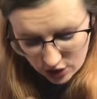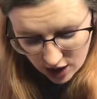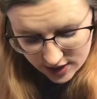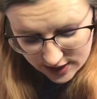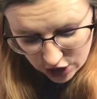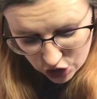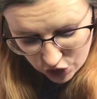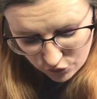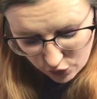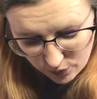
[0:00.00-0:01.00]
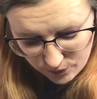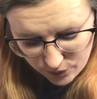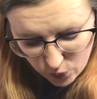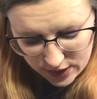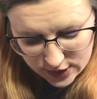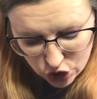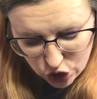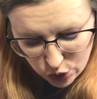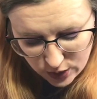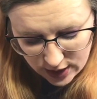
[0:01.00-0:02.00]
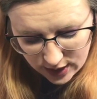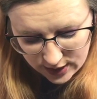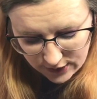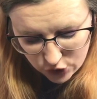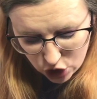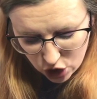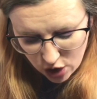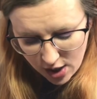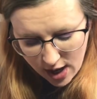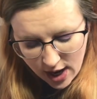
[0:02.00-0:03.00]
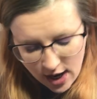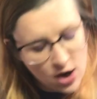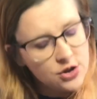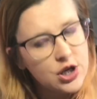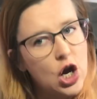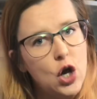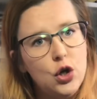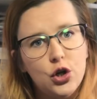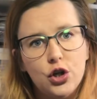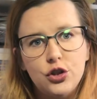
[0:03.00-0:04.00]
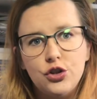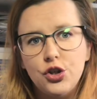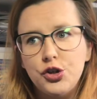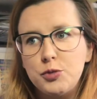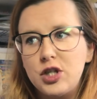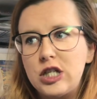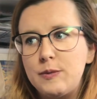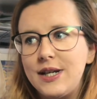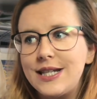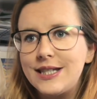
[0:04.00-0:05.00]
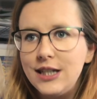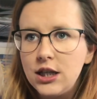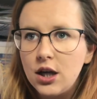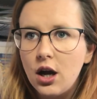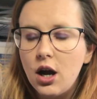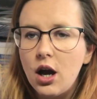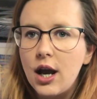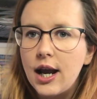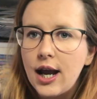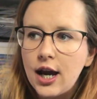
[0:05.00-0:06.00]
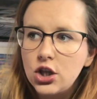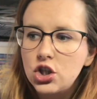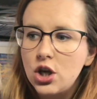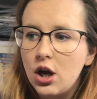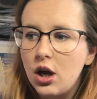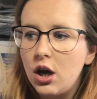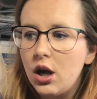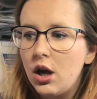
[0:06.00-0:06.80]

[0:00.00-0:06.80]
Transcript: stitch from the ones that Stuart gives you. So you could choose to be a seeker, a catcher,